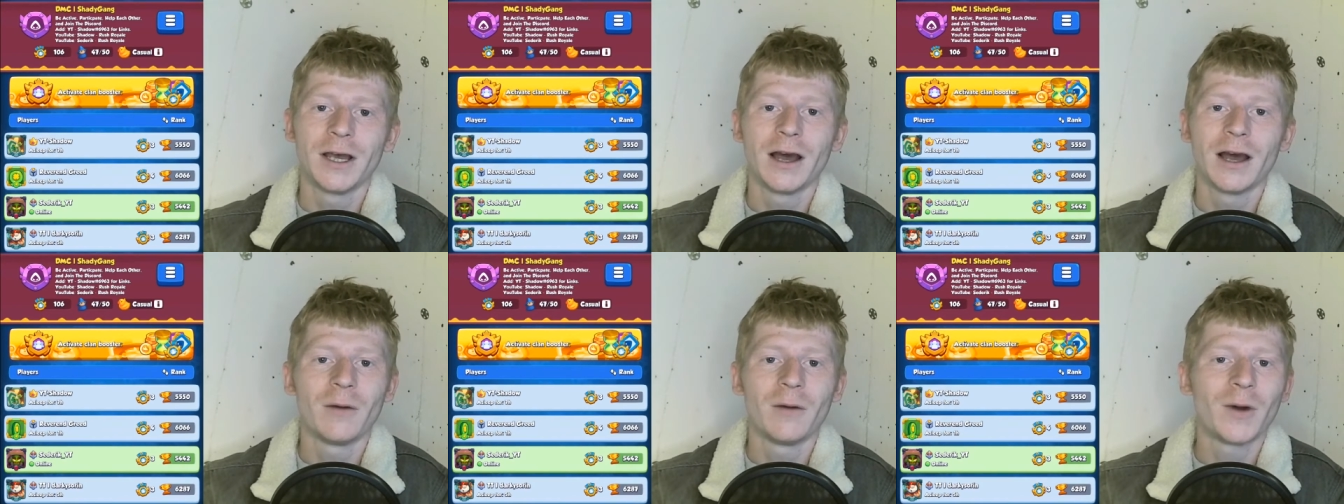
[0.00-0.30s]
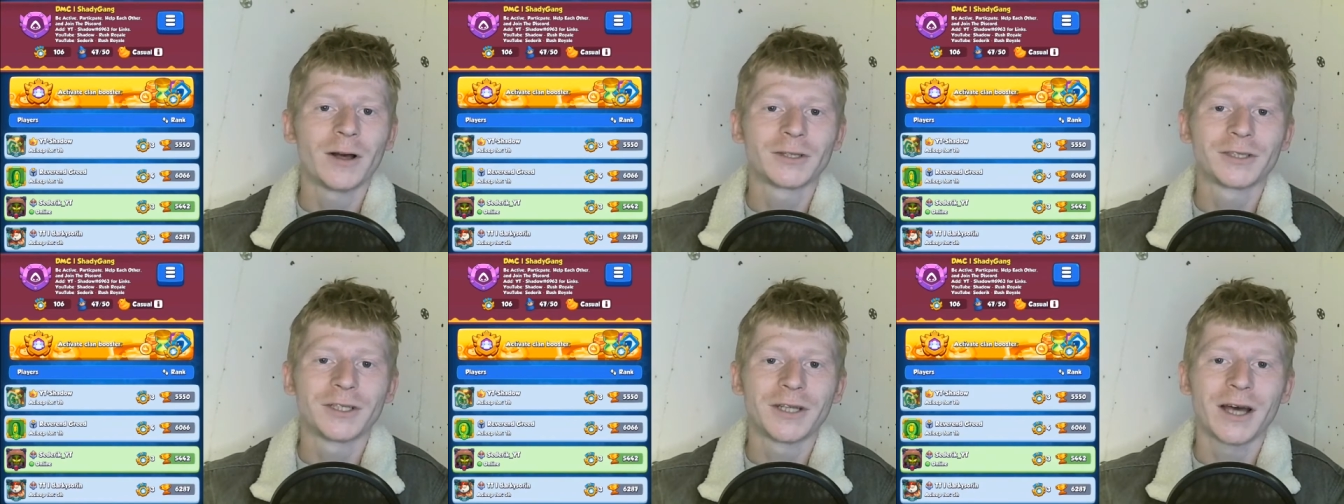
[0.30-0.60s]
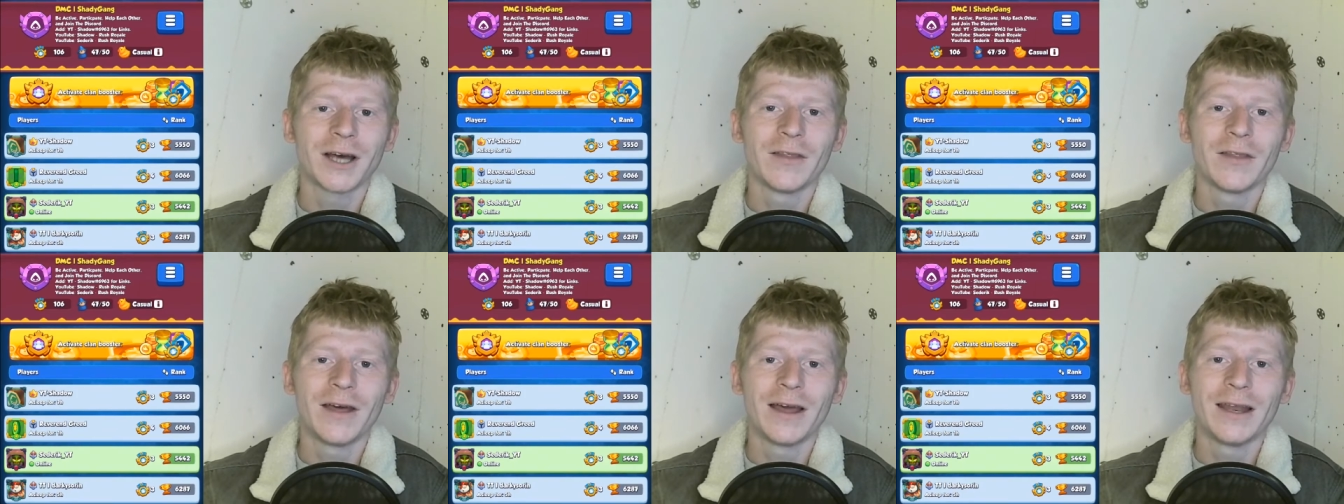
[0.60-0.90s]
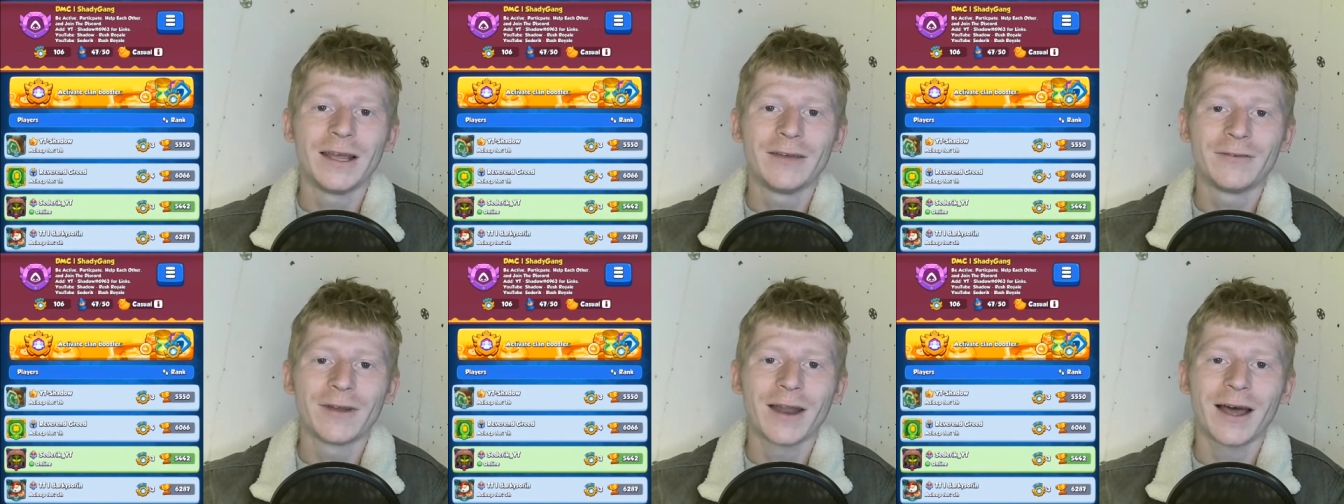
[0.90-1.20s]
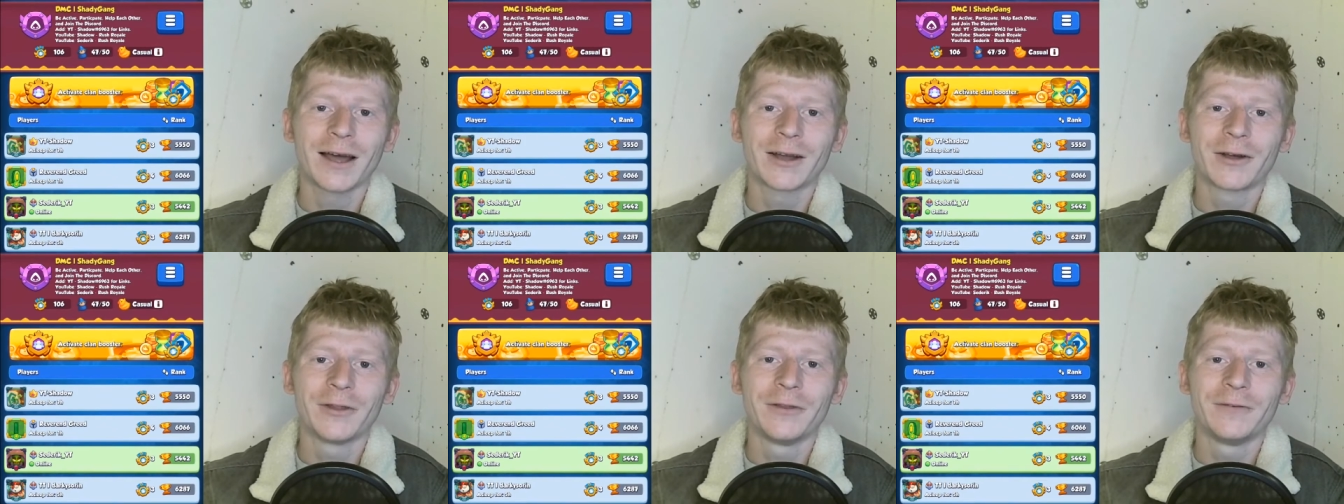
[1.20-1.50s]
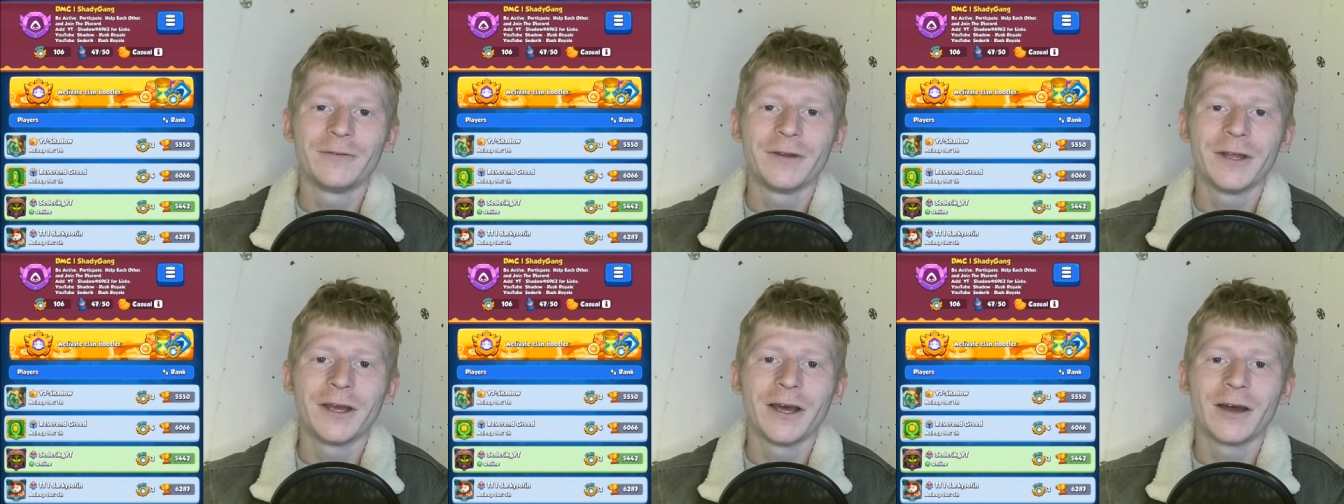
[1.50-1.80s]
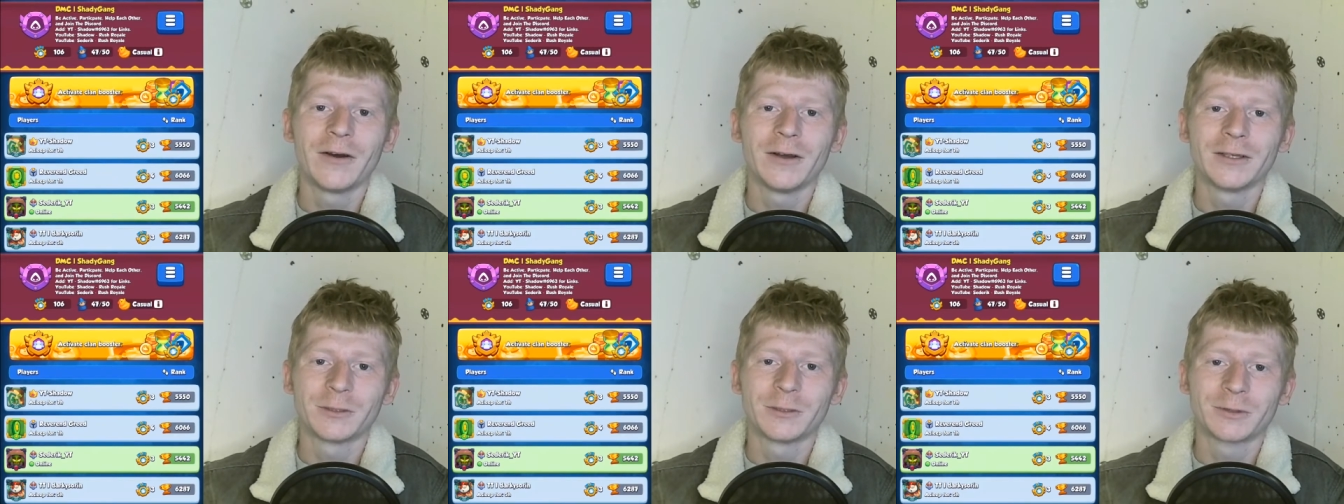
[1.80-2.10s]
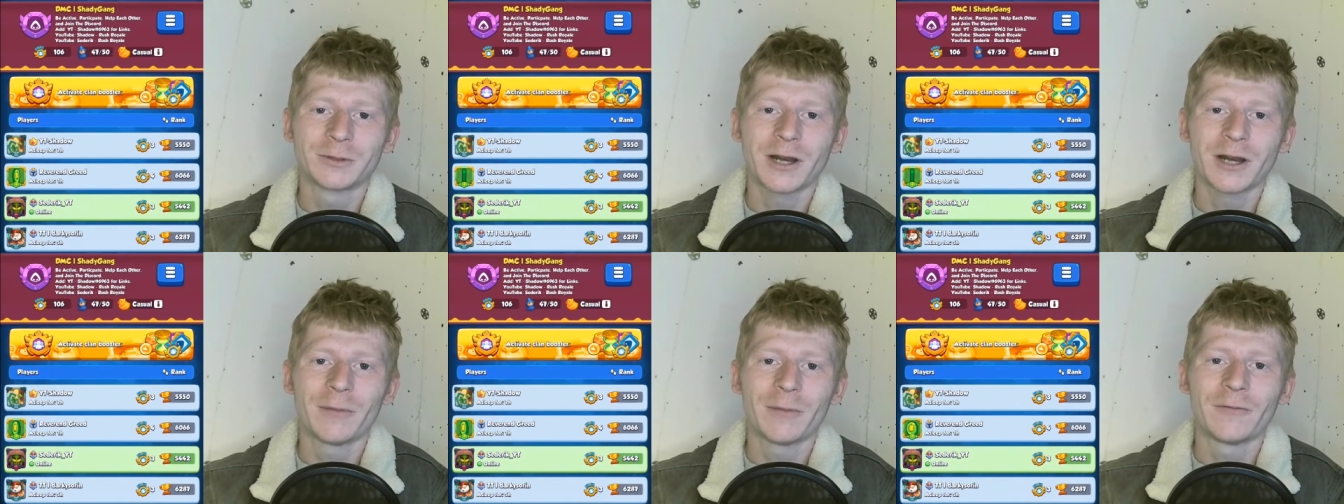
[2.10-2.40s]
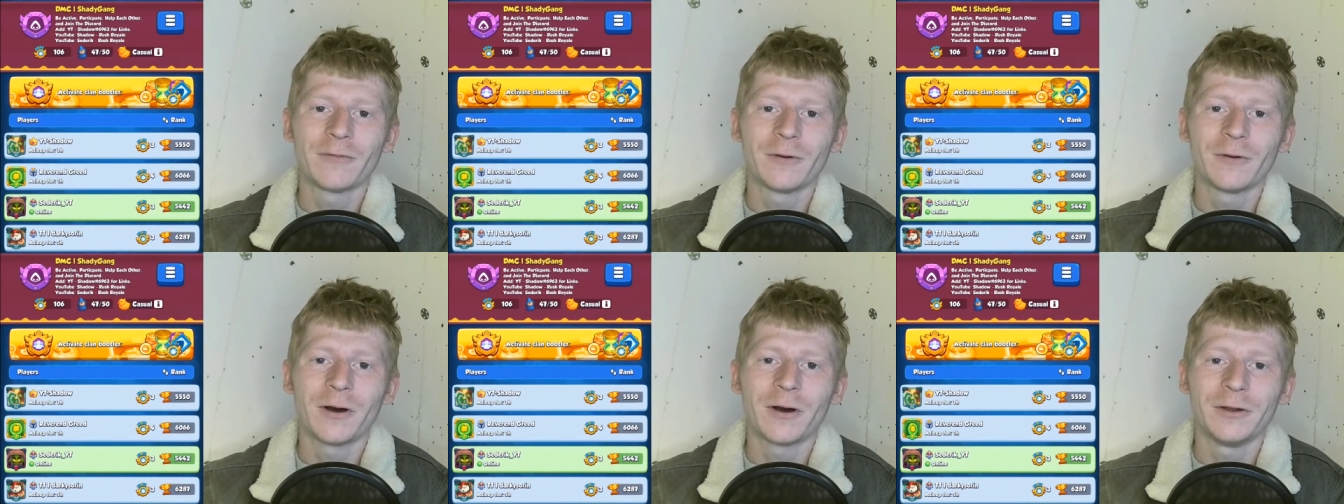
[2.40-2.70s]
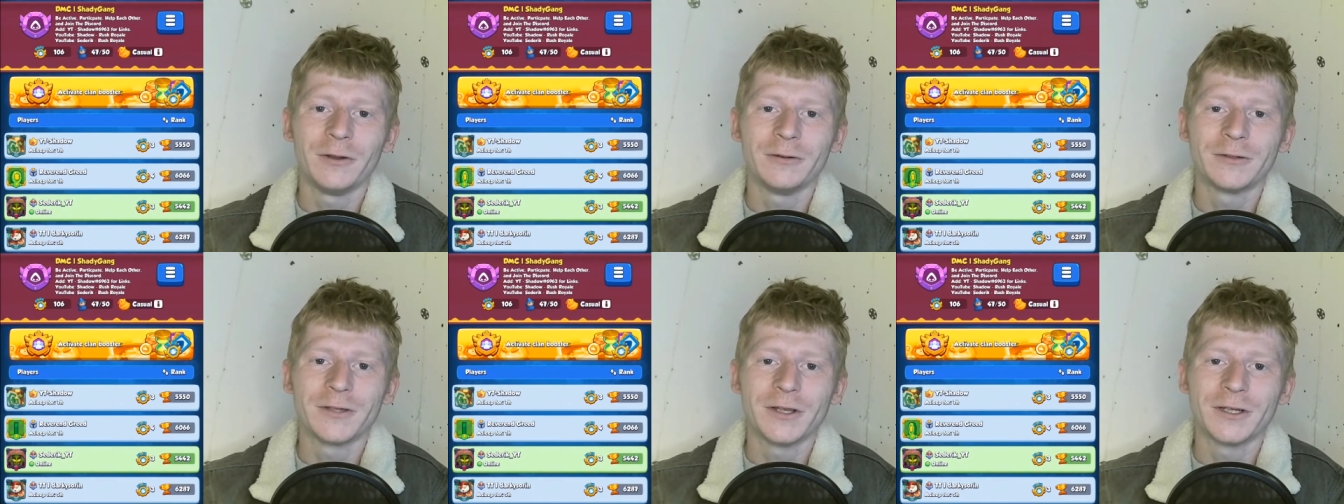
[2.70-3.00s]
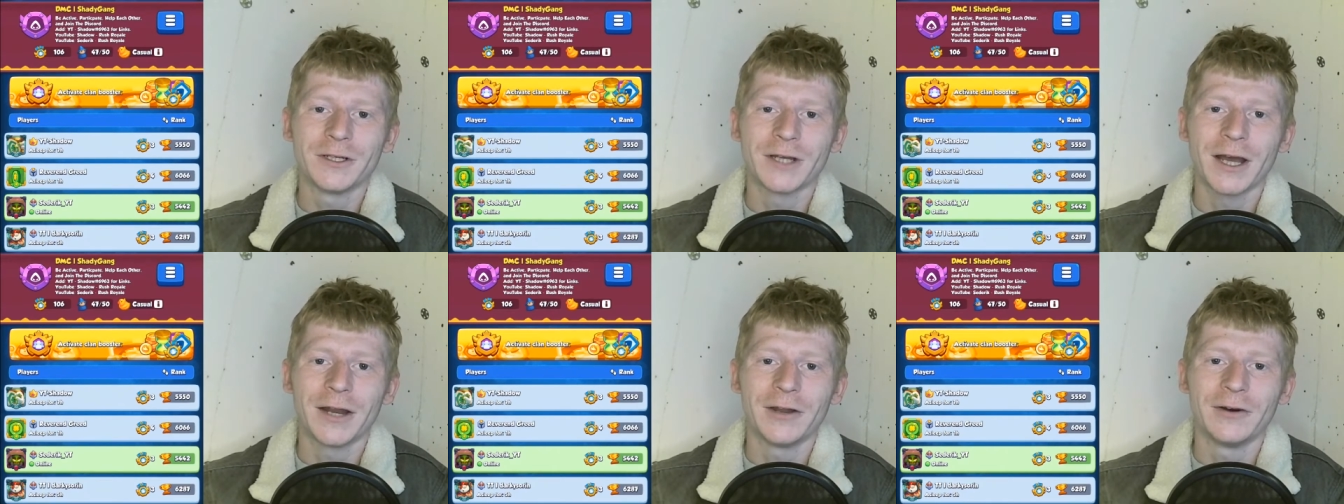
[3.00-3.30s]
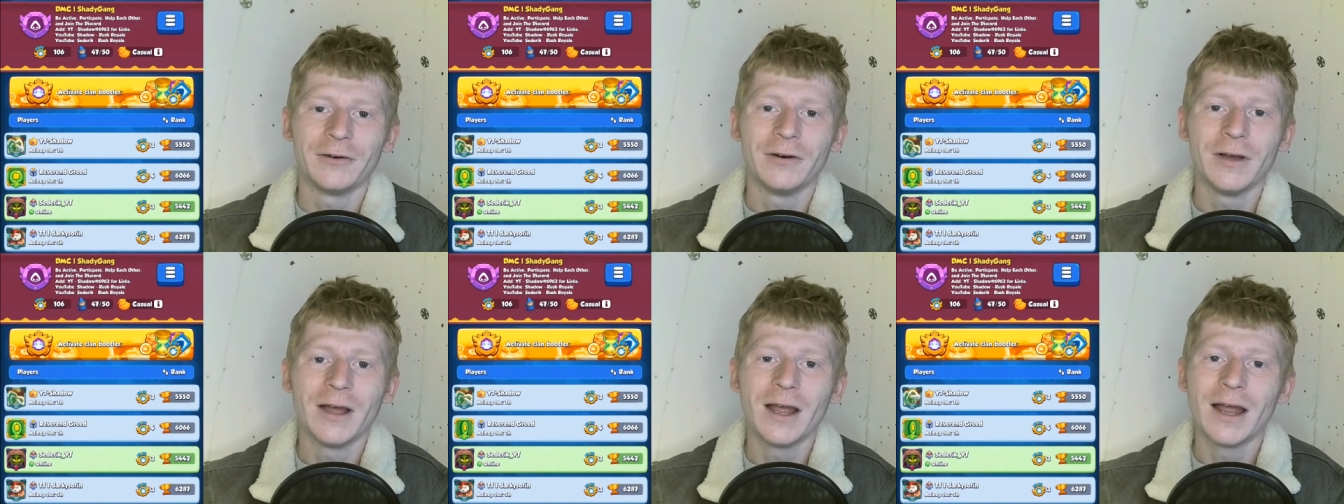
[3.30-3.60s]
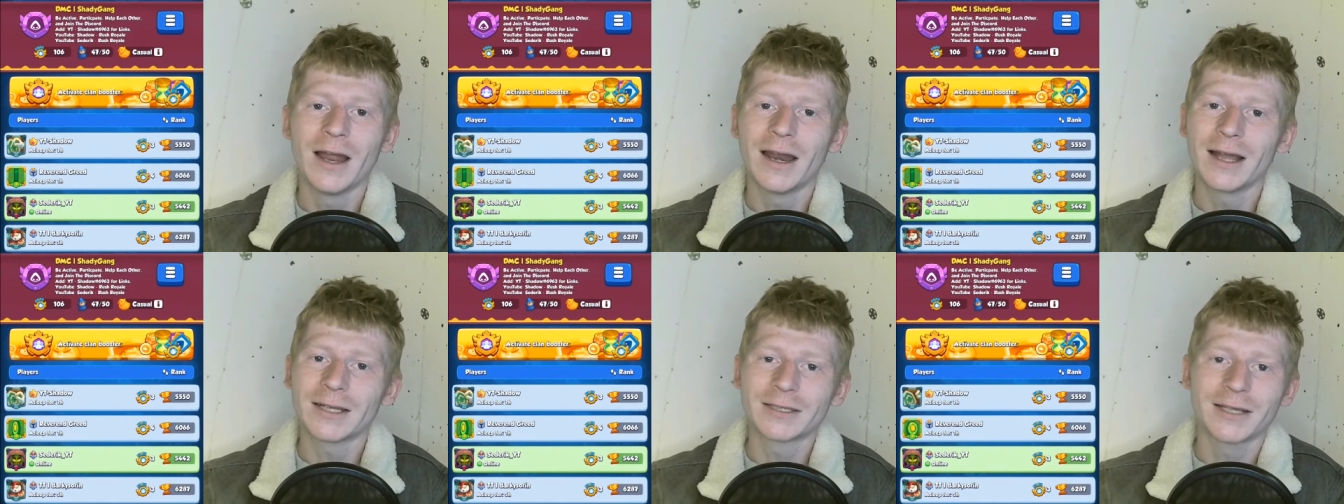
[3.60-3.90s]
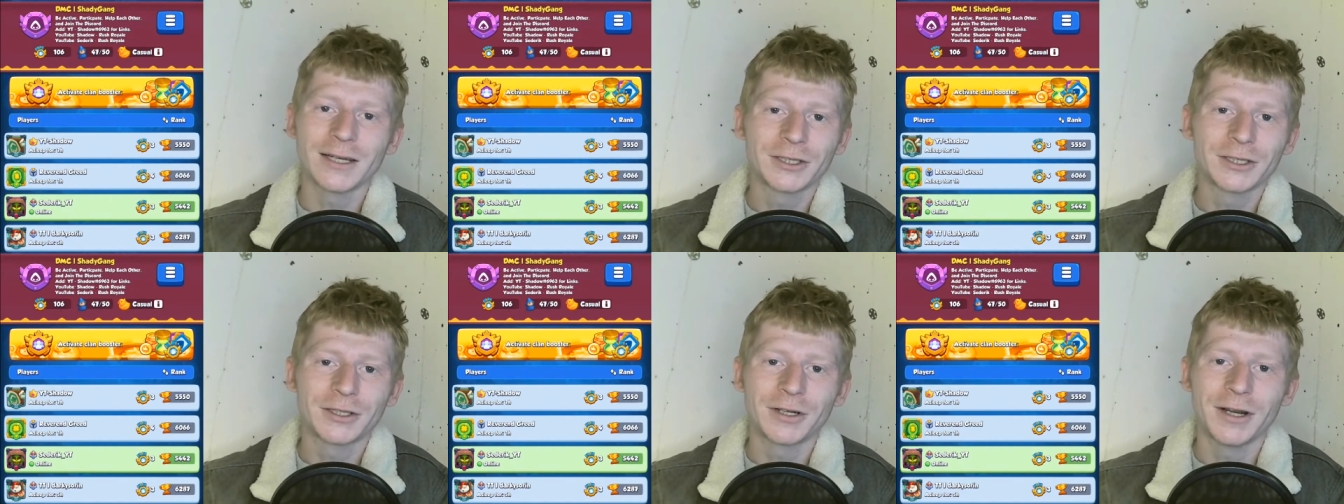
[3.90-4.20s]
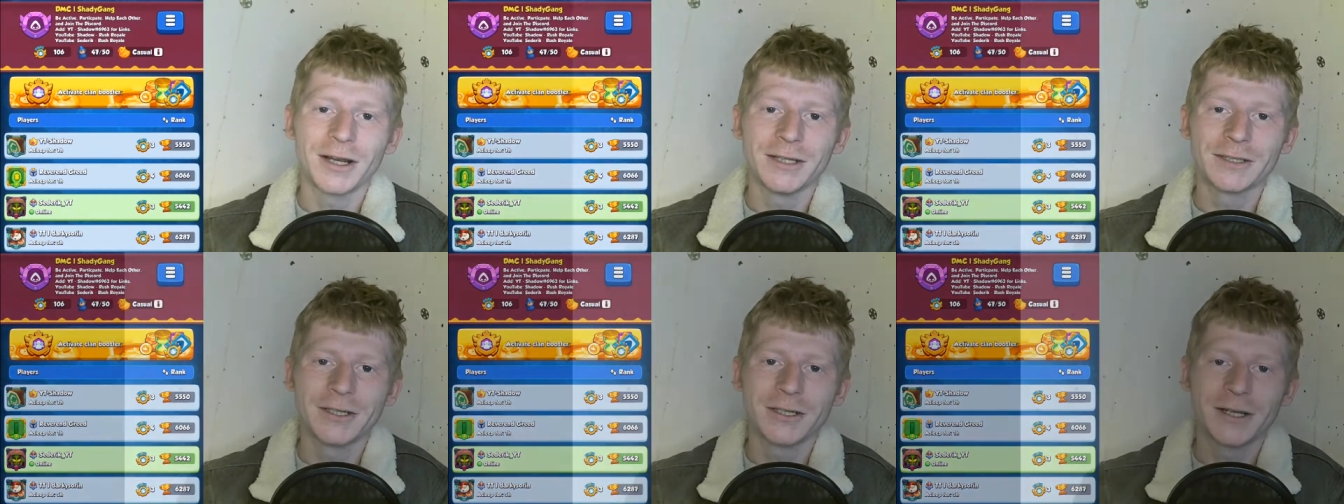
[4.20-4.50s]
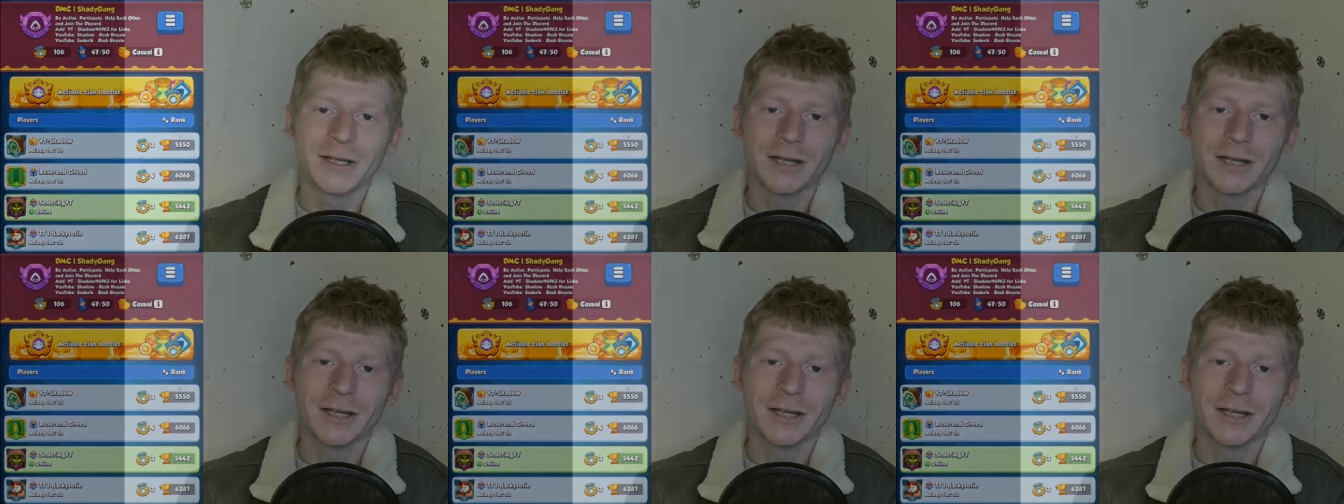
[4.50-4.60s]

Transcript: and whilst you're down there, leave a like on the video and subscribe if you are new to the channel. Let's get straight into today's